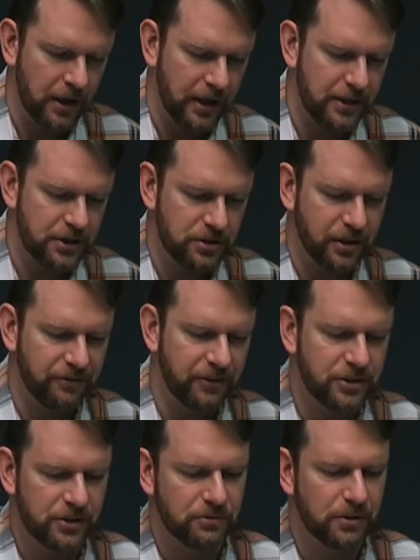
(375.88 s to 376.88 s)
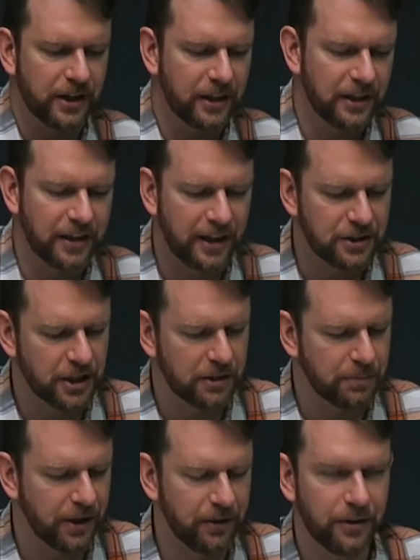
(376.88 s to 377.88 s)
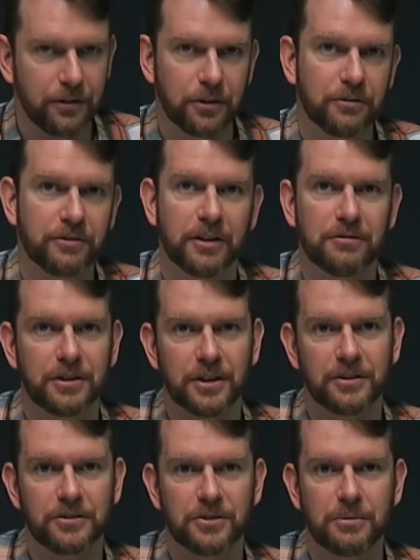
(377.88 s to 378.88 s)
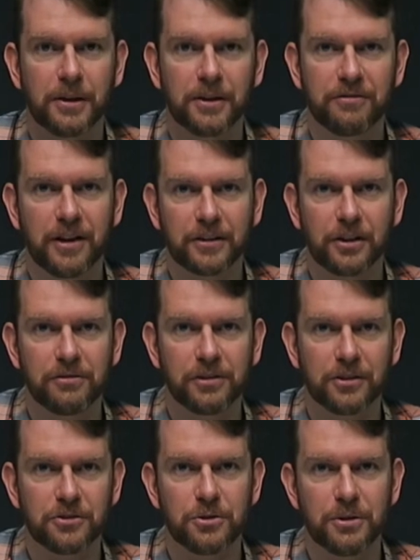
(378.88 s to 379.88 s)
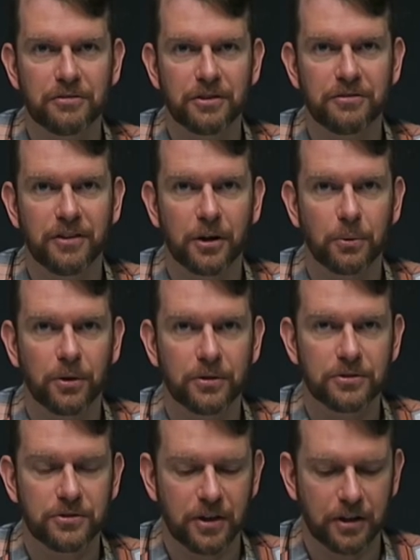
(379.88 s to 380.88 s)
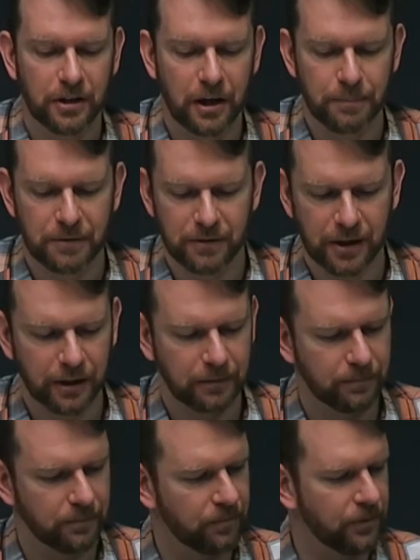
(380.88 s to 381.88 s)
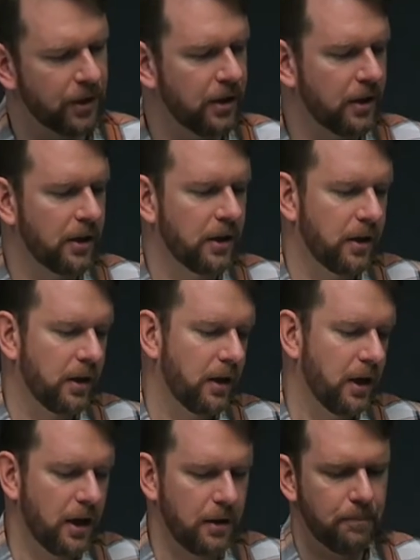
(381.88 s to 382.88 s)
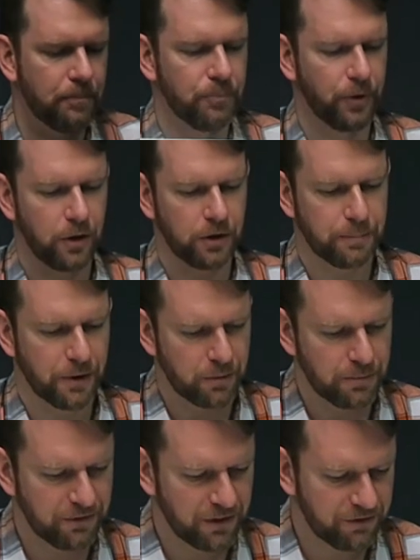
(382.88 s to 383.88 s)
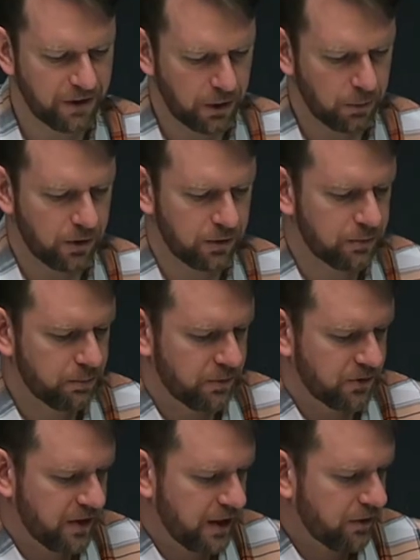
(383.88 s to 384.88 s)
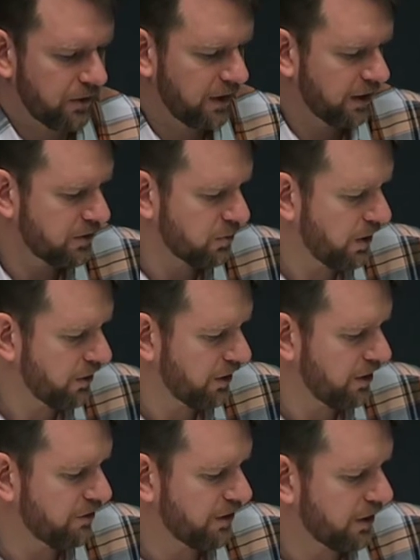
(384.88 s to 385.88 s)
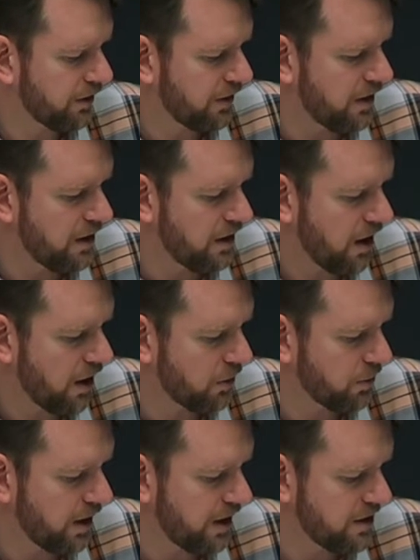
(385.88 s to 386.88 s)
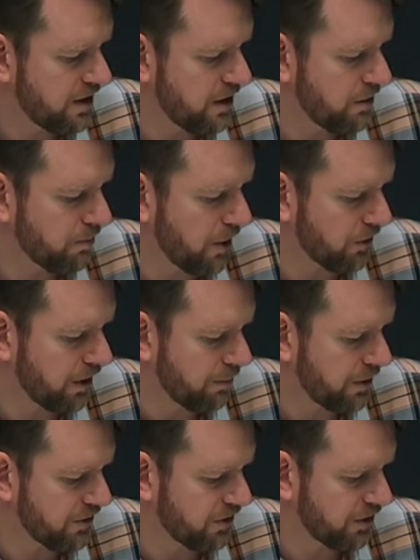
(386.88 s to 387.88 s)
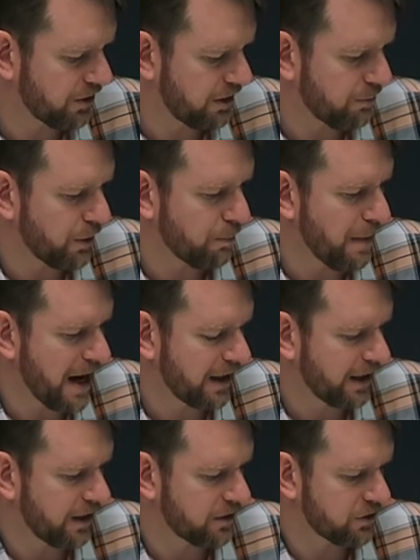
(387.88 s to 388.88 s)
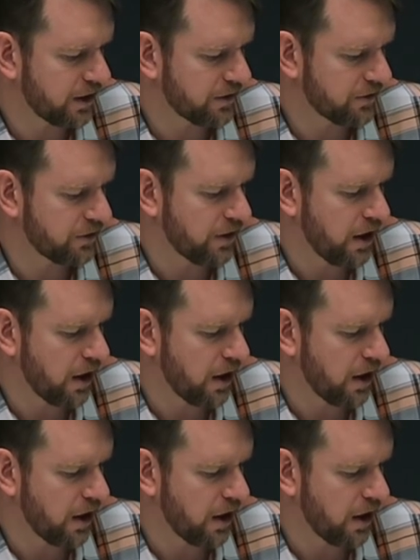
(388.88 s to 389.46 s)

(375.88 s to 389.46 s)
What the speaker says: Additionally, if you're just running in an HA pair, you've got redundancy by the fact that you've got 2 different firewalls up and running. On the bottom of the firewall, standard thing as well, that you've got the hardware ID, model number, serial number, MAC address,